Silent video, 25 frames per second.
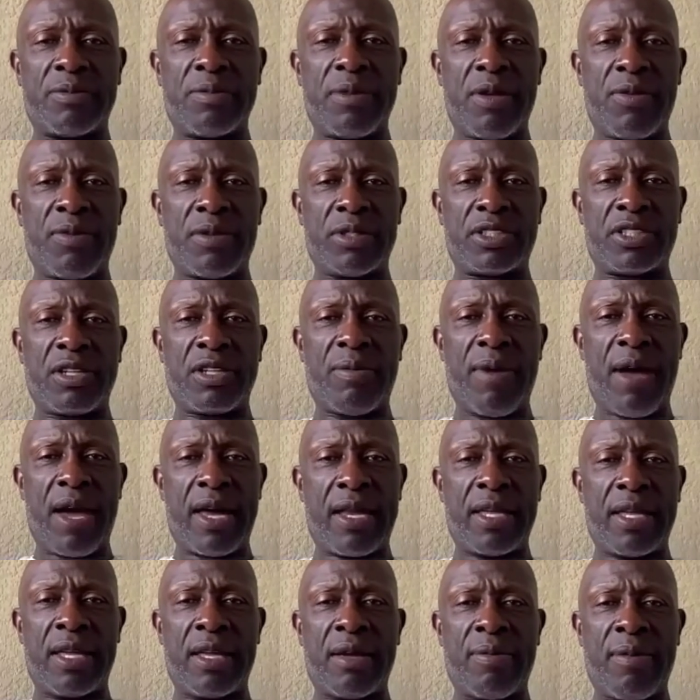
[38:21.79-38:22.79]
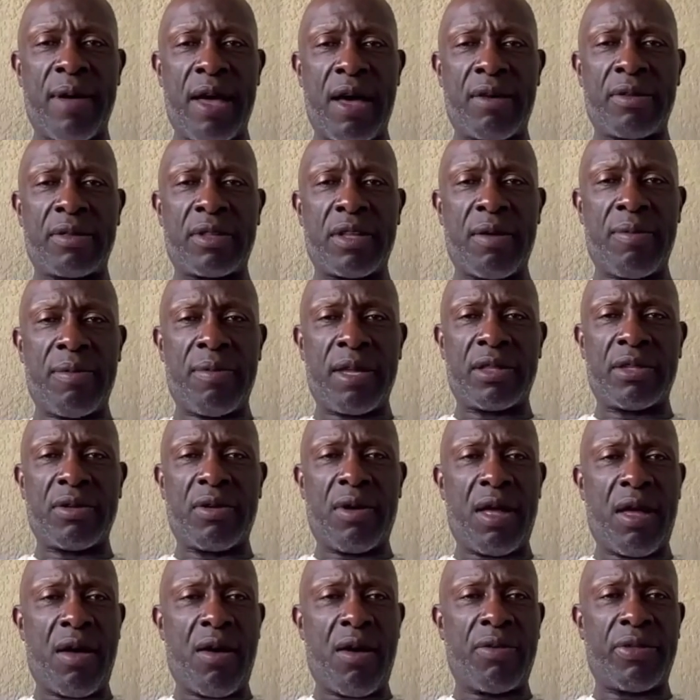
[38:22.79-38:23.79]
meet with somebody about their mental
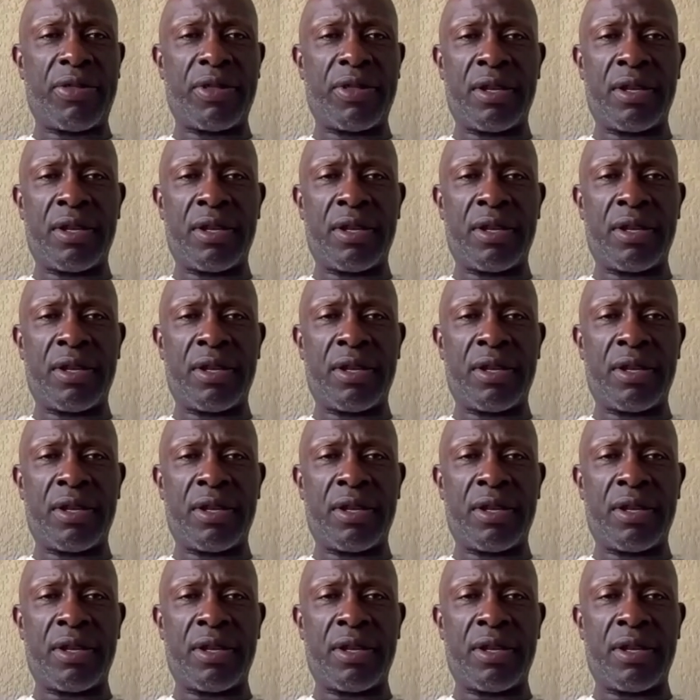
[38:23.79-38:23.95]
health,